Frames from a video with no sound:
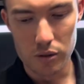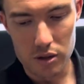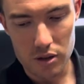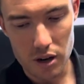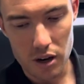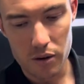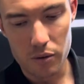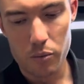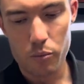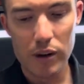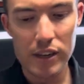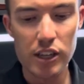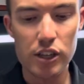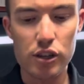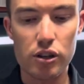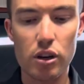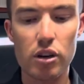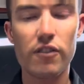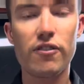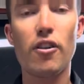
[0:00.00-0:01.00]
So when you
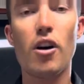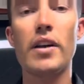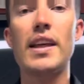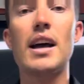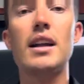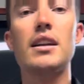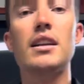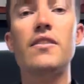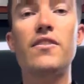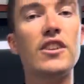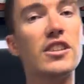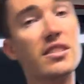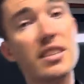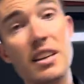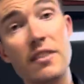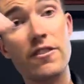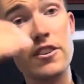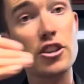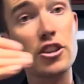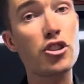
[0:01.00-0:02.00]
do find that, and if you
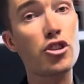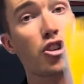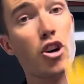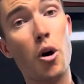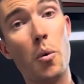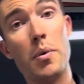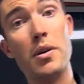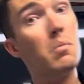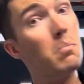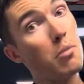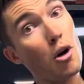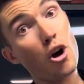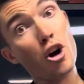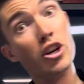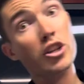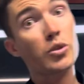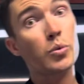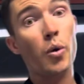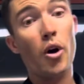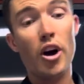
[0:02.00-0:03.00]
see fish chopping and
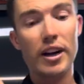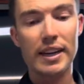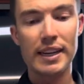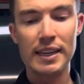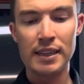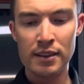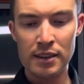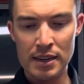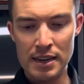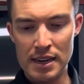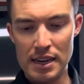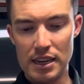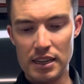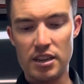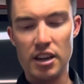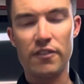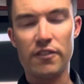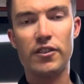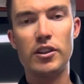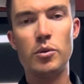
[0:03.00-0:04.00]
birds working,
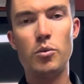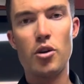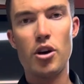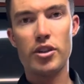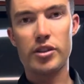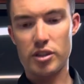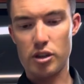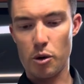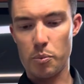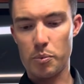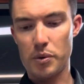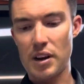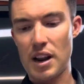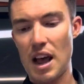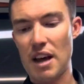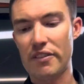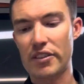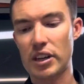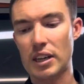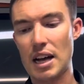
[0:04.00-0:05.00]
definitely worth stopping and
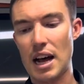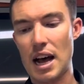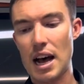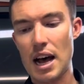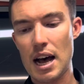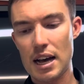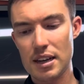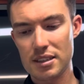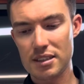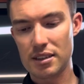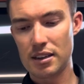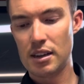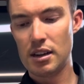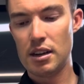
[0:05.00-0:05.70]
having a cast.